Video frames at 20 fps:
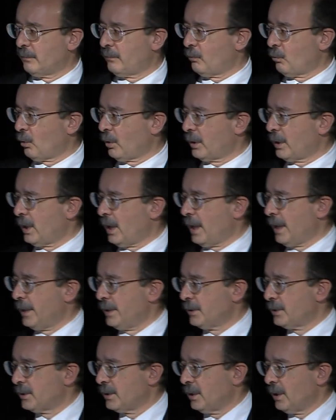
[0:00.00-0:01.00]
4
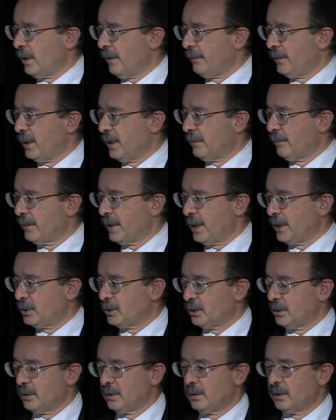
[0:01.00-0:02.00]
kinds of
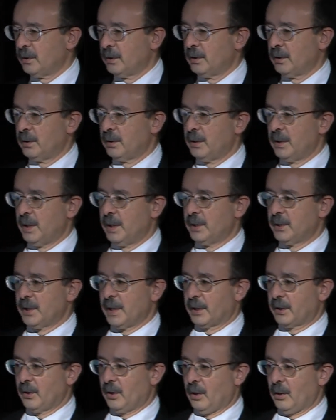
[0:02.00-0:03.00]
innovation in
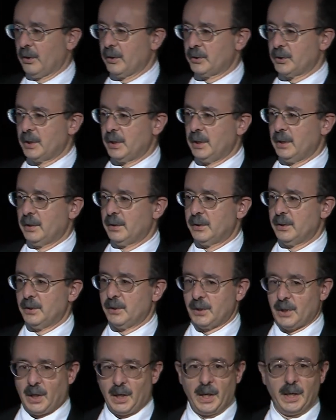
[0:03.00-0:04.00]
technology,
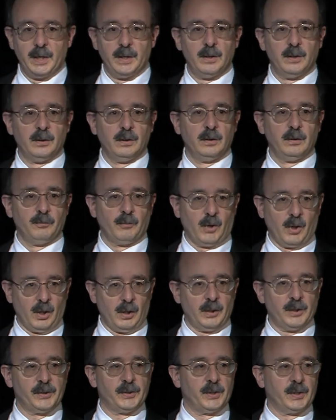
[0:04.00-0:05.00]
design,
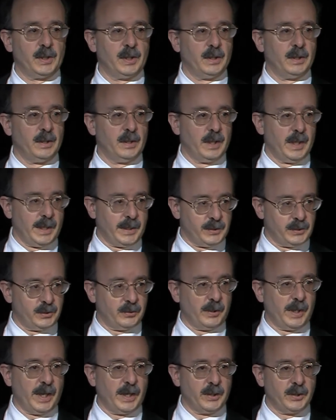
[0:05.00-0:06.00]
policy, and
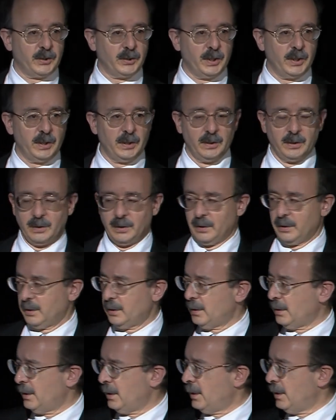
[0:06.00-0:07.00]
strategy.
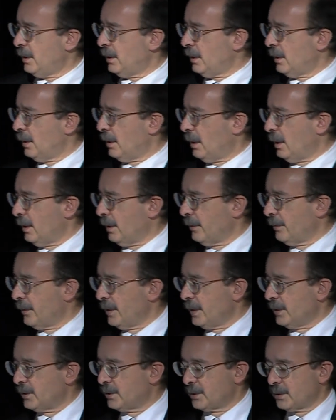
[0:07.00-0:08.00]

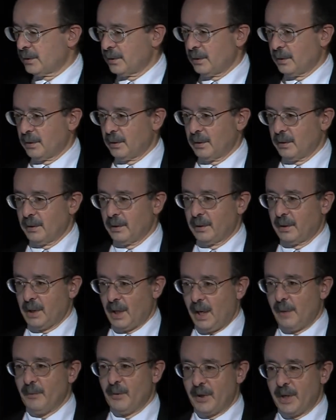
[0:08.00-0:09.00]
These
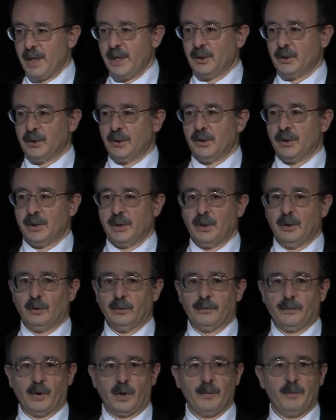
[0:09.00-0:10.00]
combinations
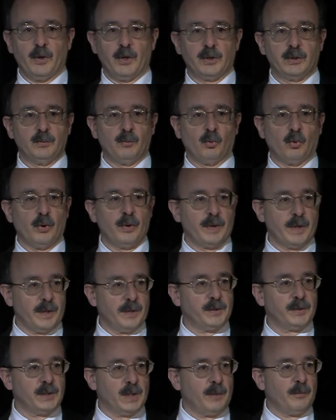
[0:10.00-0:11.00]
yield very much more than
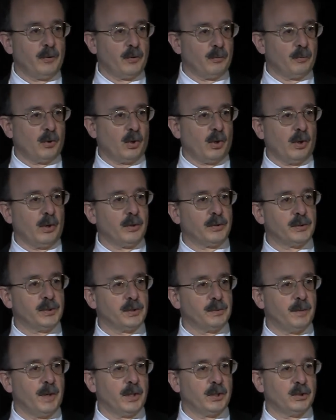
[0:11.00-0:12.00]
the sum of the parts,
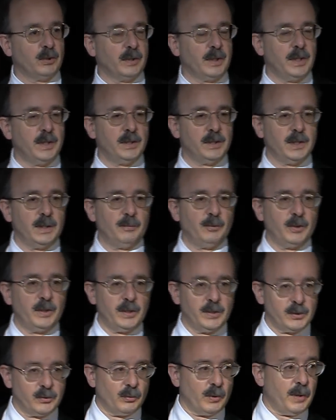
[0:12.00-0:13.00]
especially in deeply
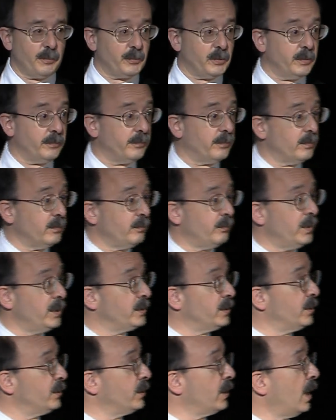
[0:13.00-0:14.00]
disruptive
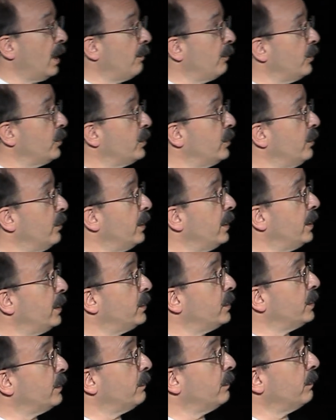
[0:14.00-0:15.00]
business opportunities.